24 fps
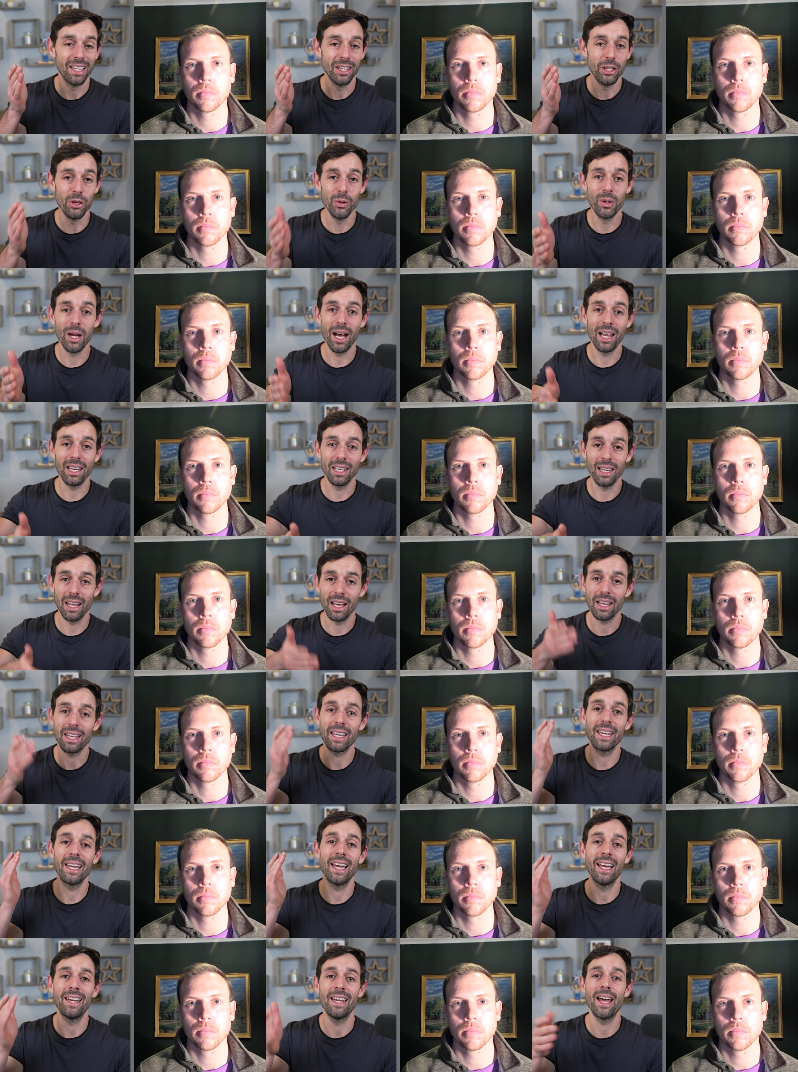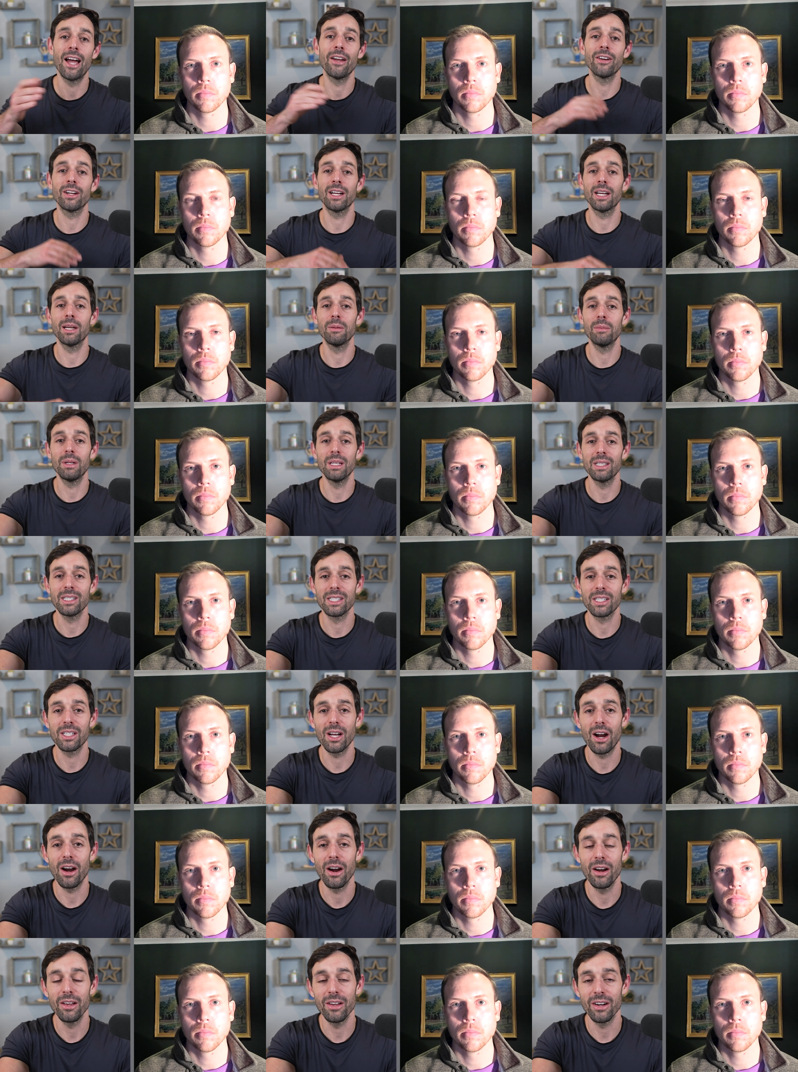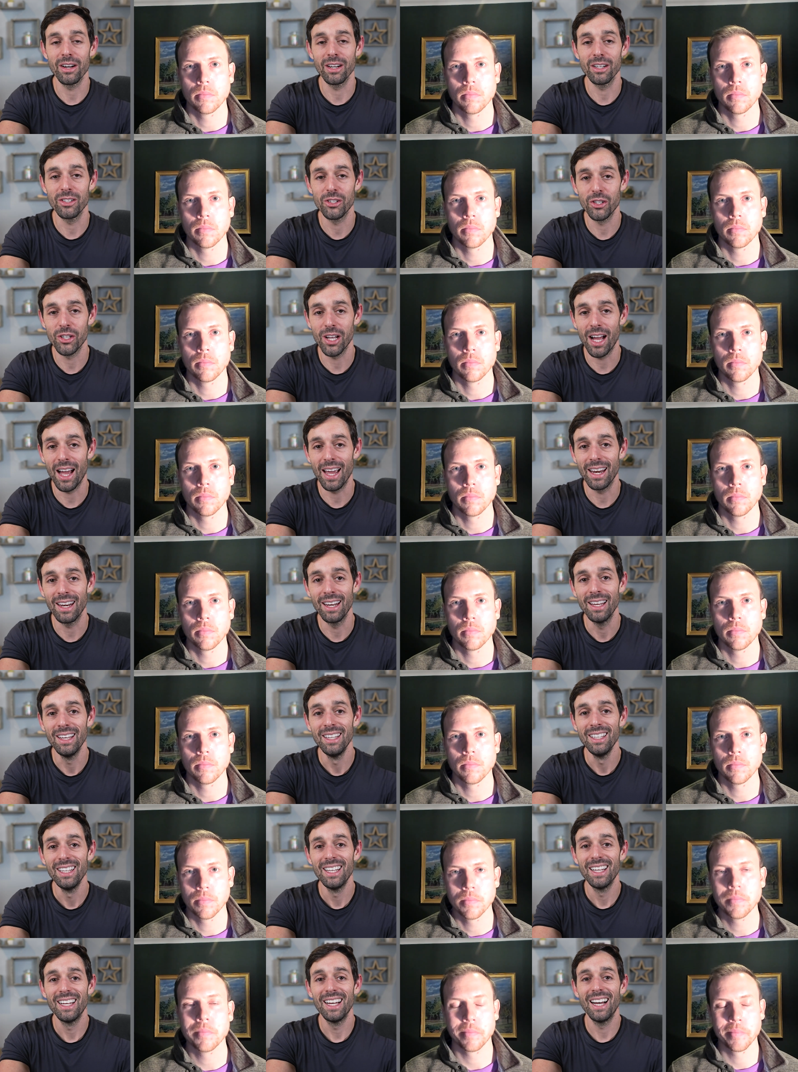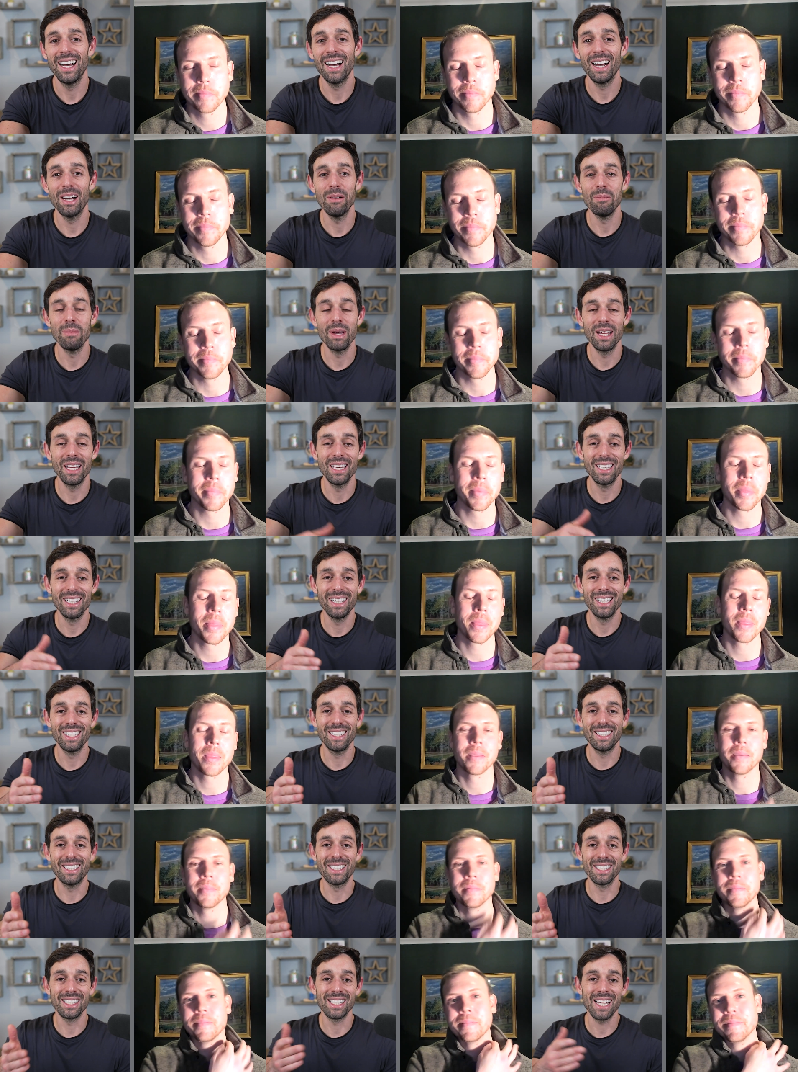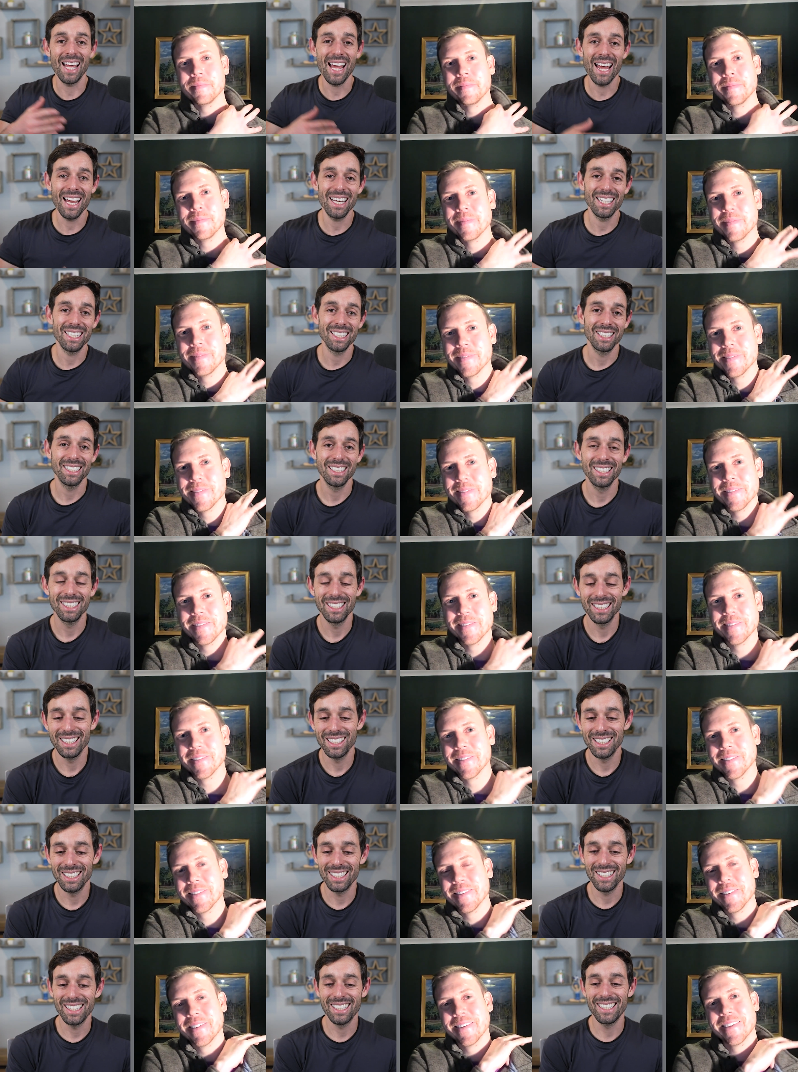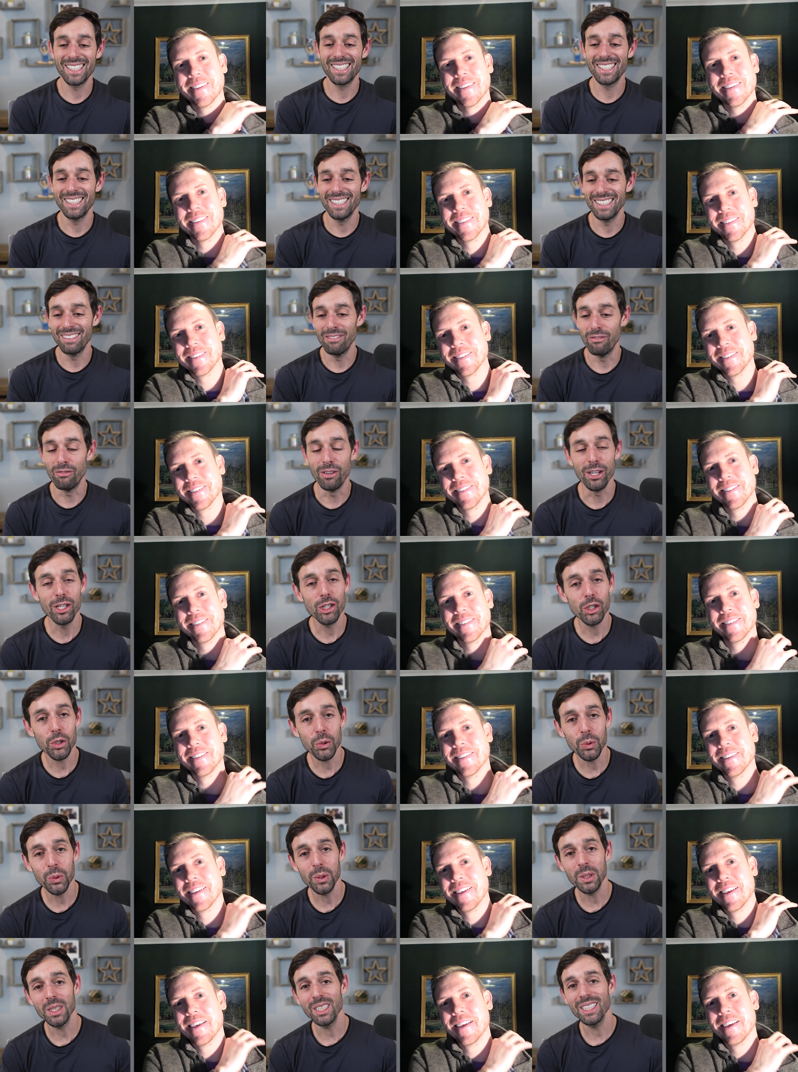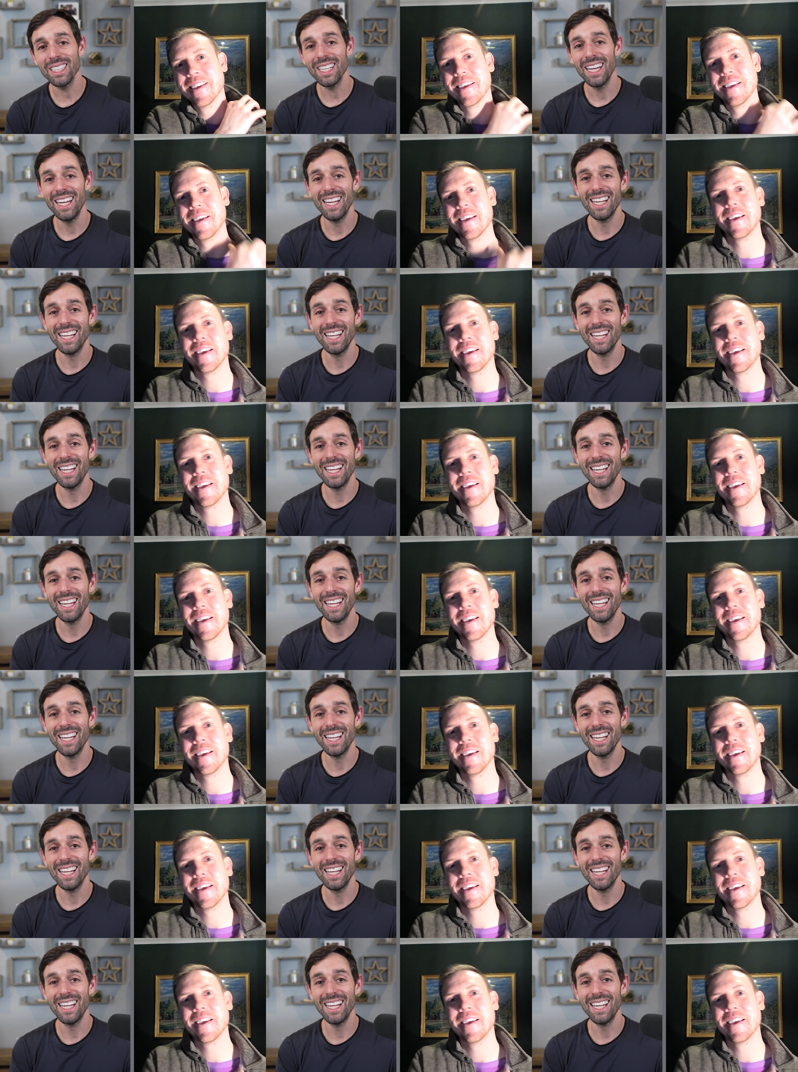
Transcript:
Speaker 1: you got lucky and now you're going to be a star and you're going to shine. Um, does that visual